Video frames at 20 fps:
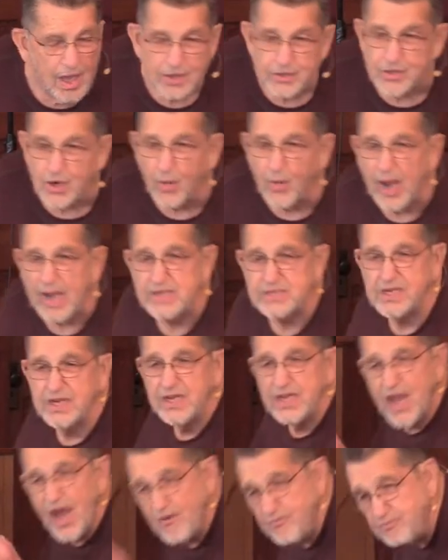to raise
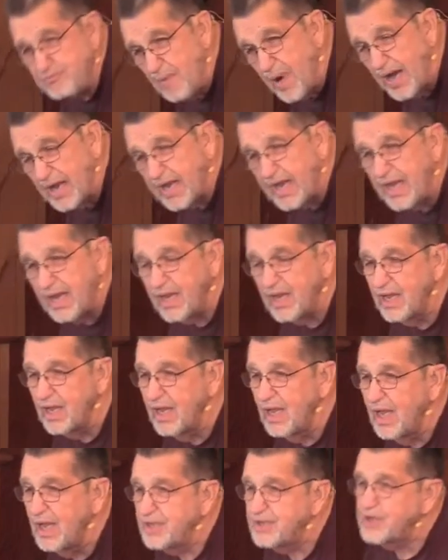enough money
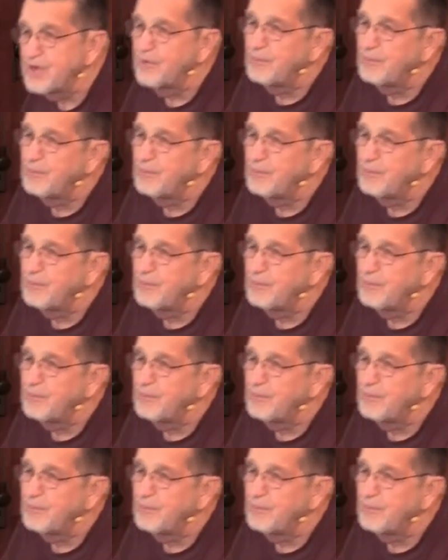to